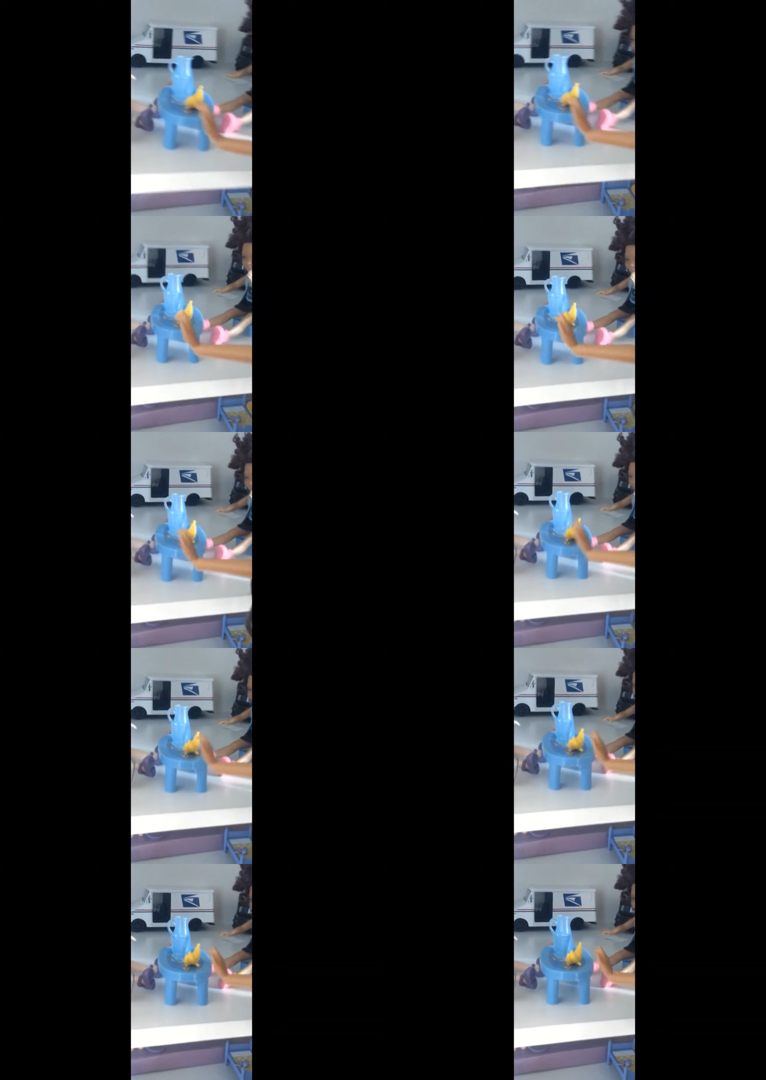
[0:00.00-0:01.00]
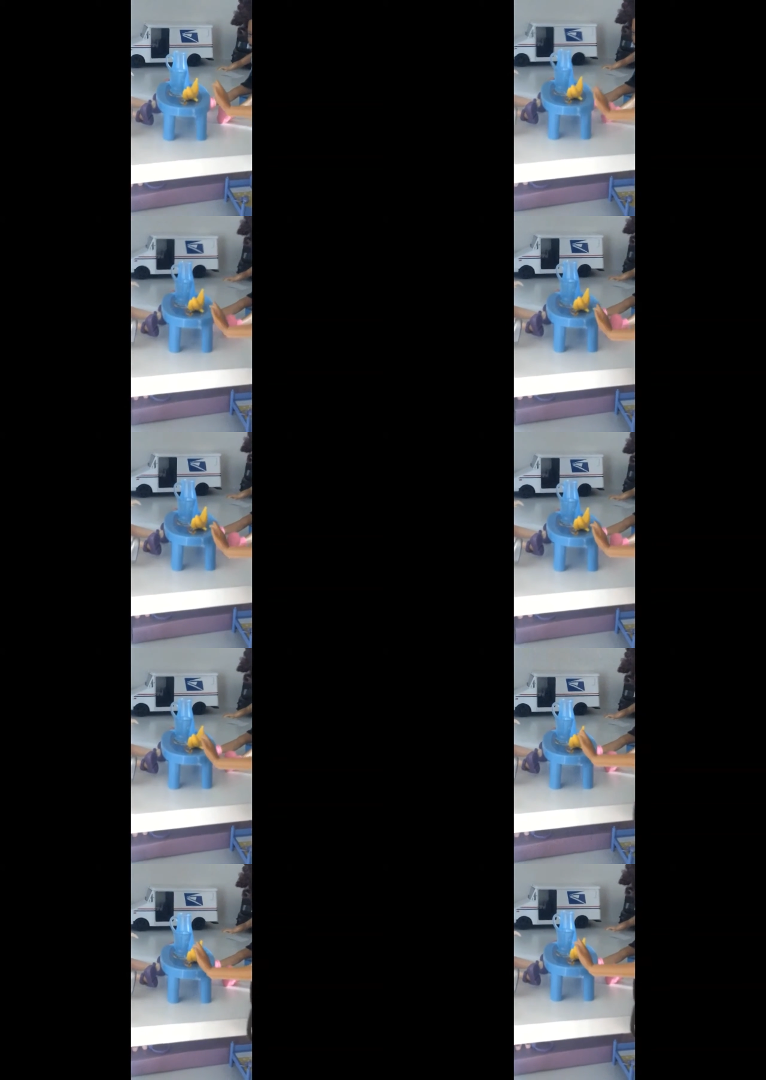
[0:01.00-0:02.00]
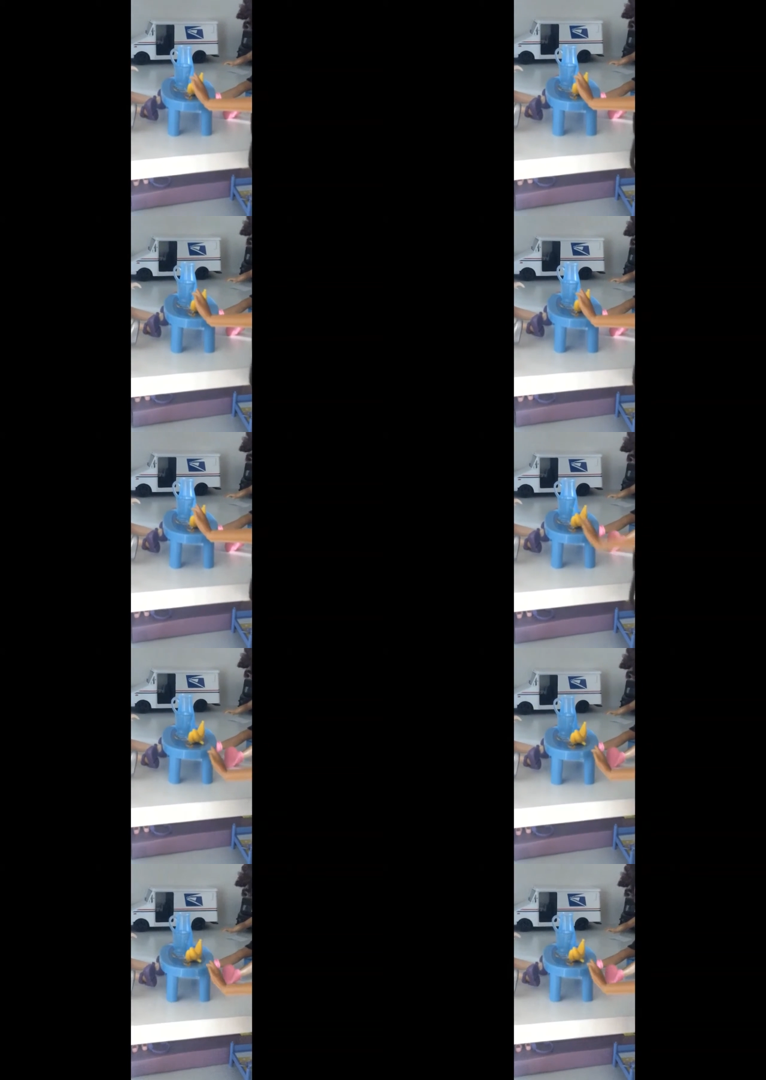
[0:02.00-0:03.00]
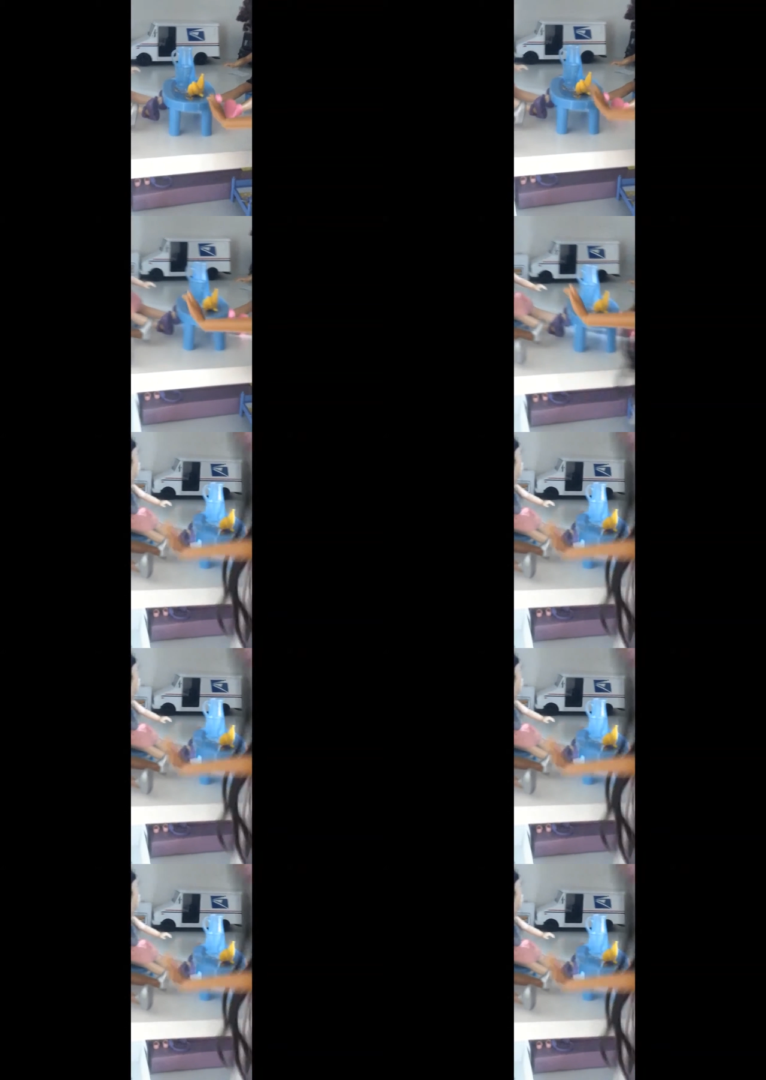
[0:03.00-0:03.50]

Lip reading: No face is visible, so there are no lips to read.